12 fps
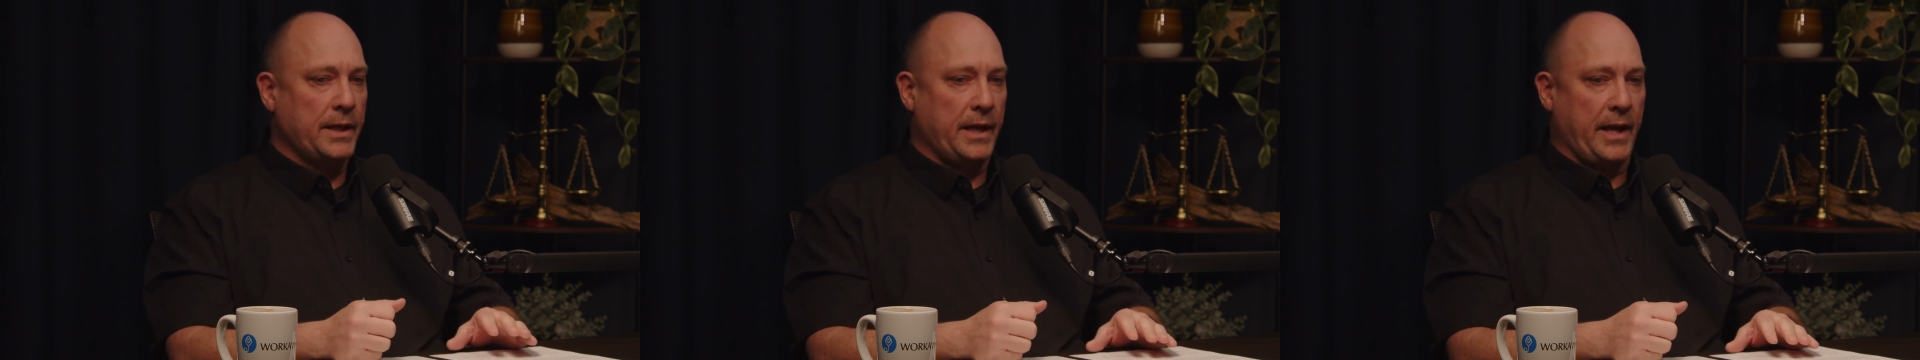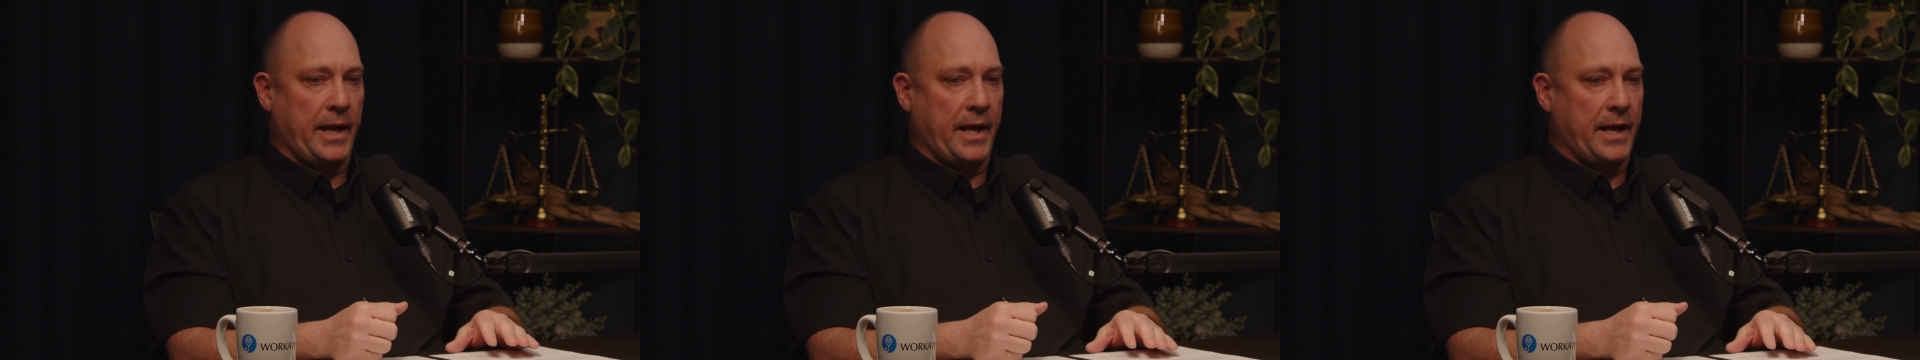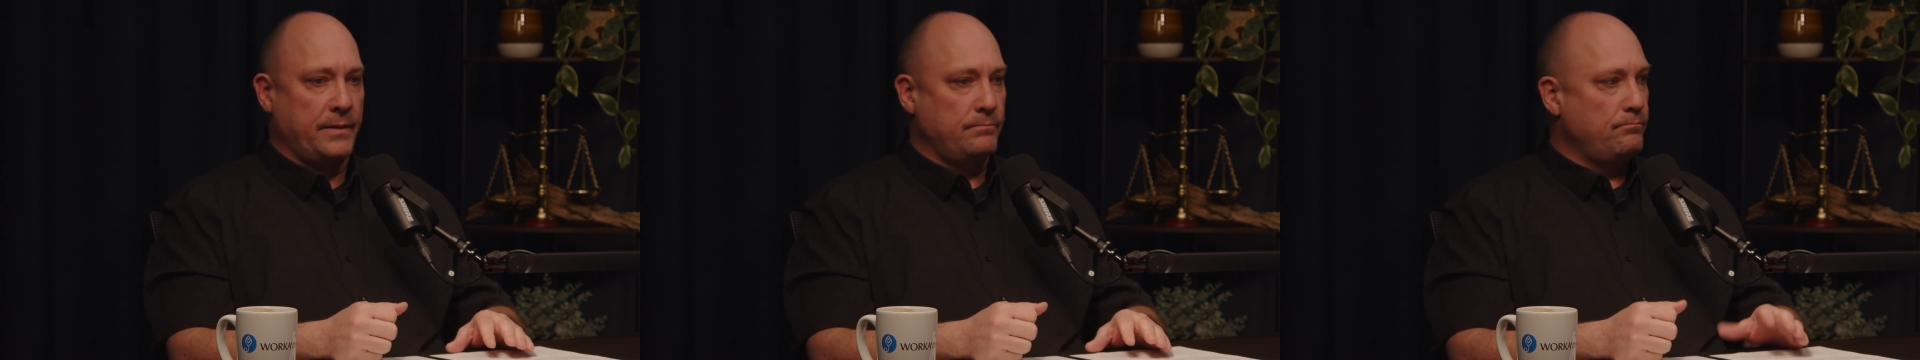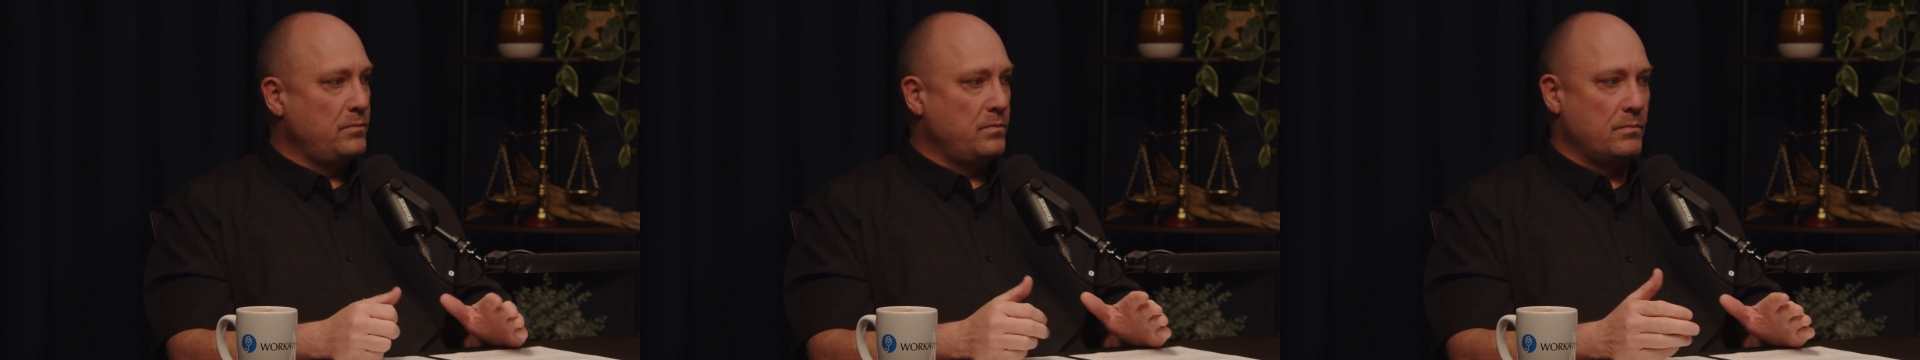and
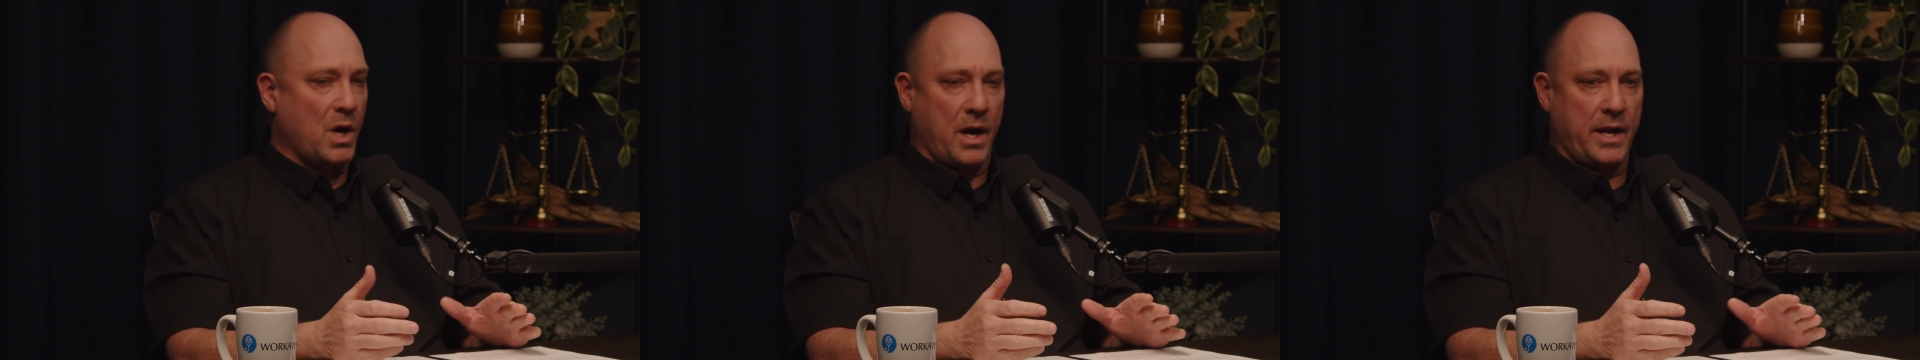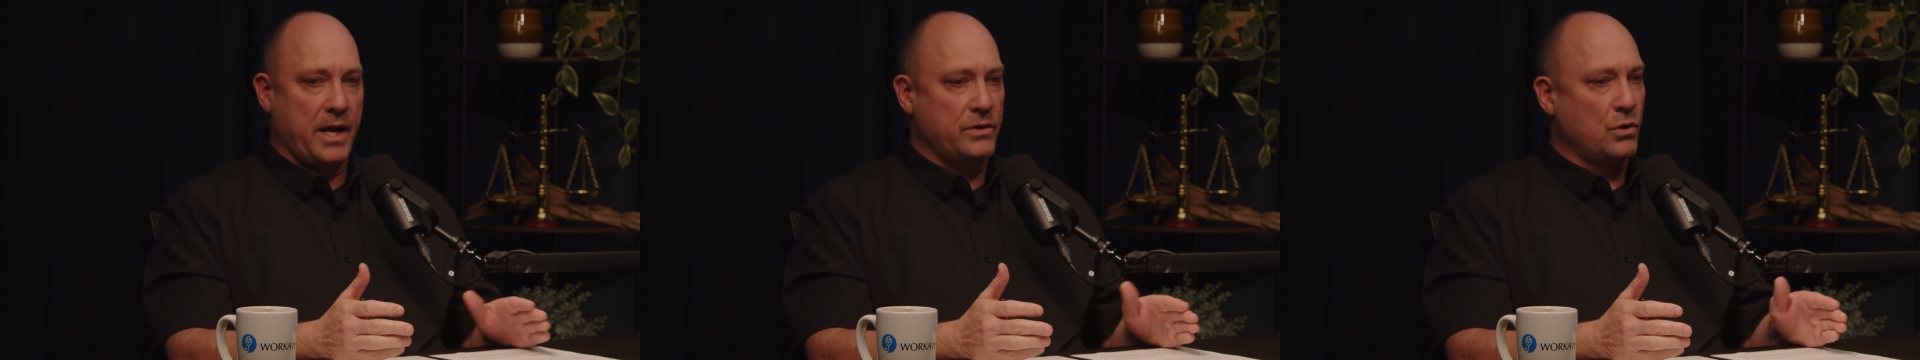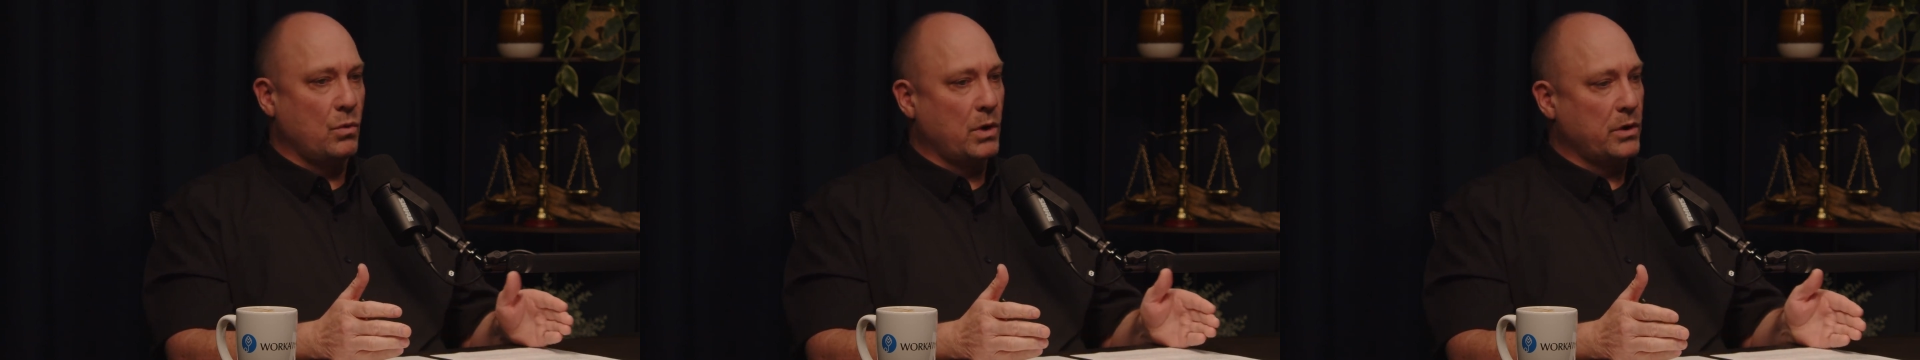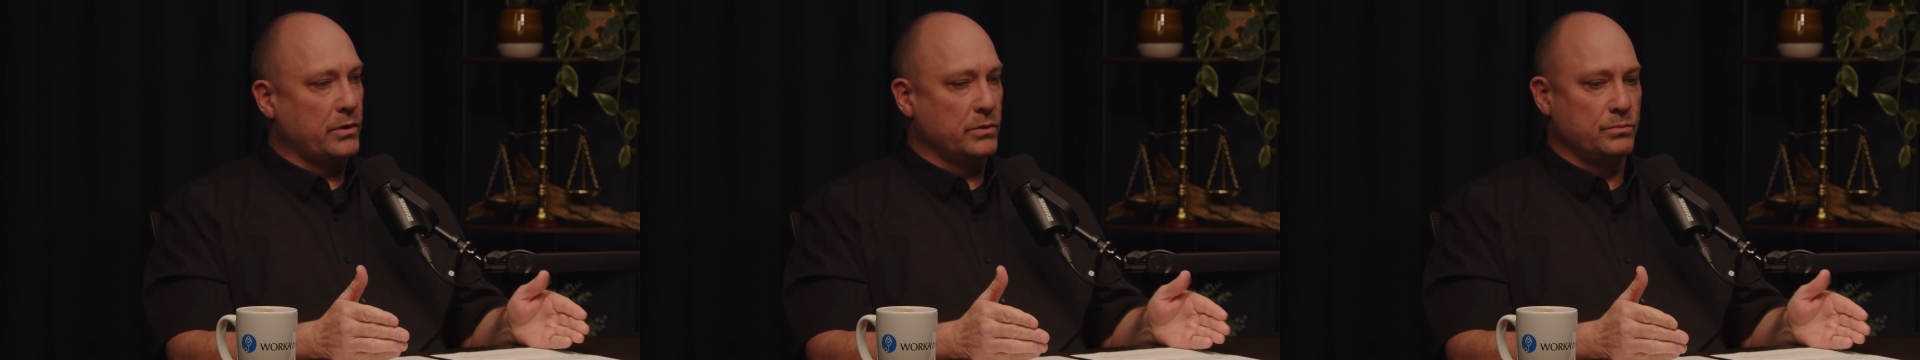I had nowhere
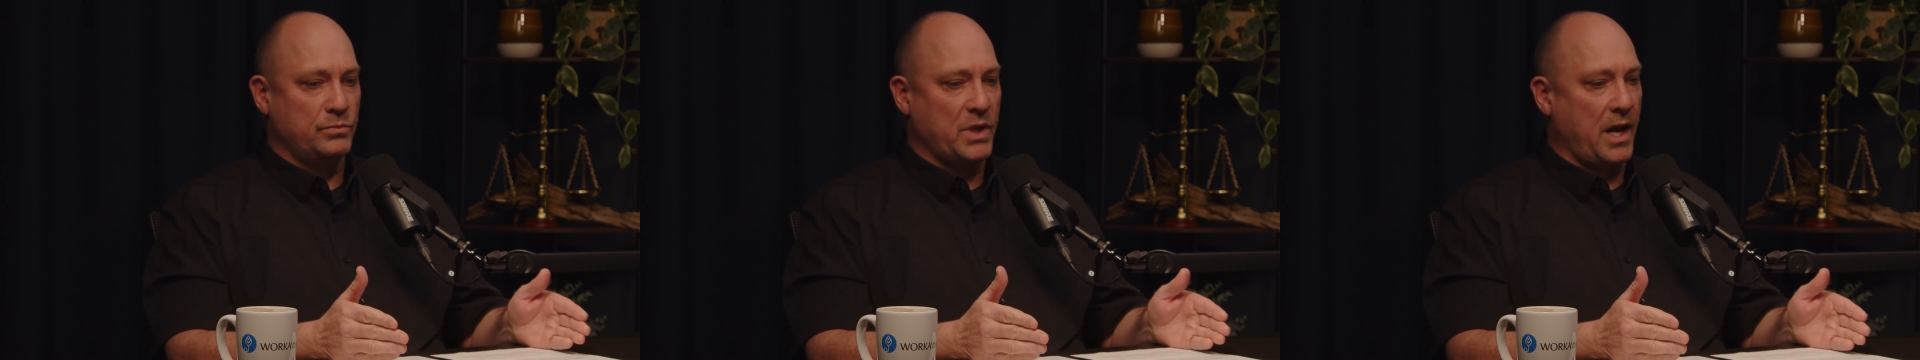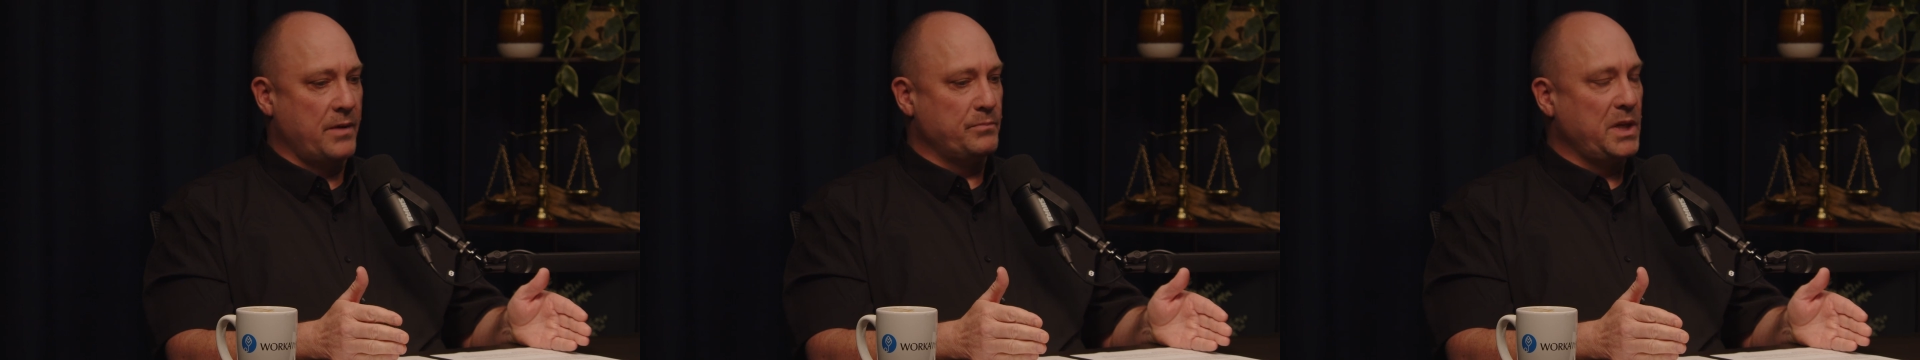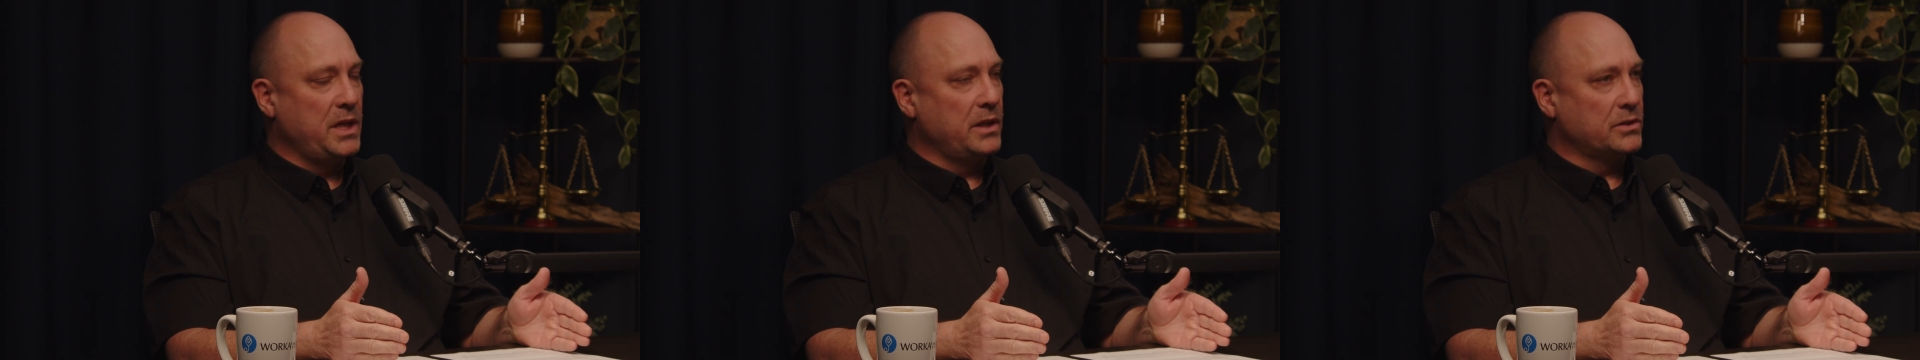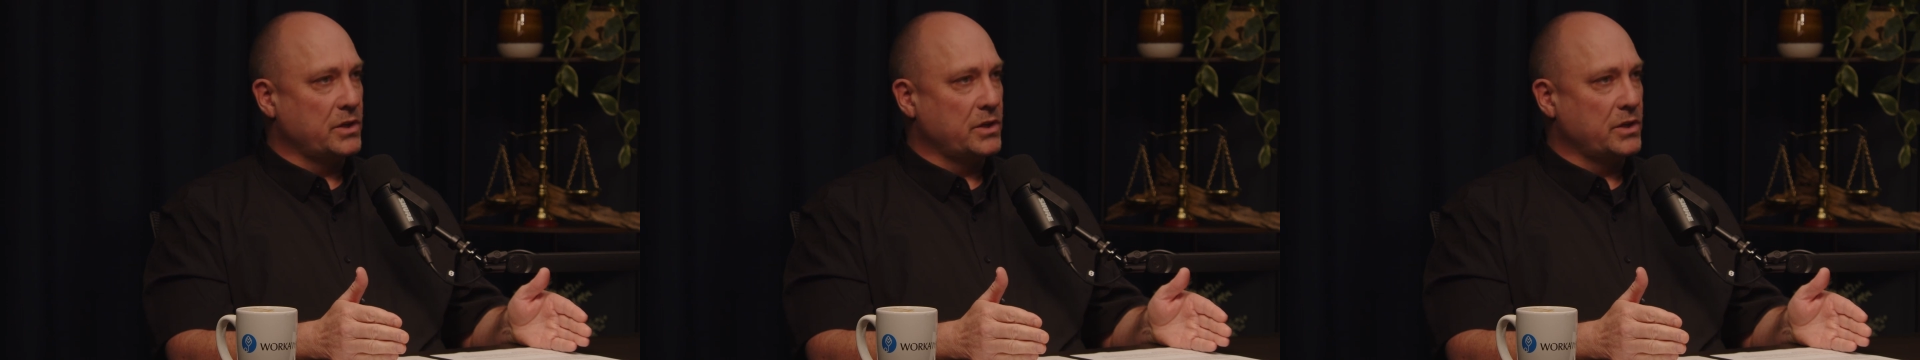to have meetings.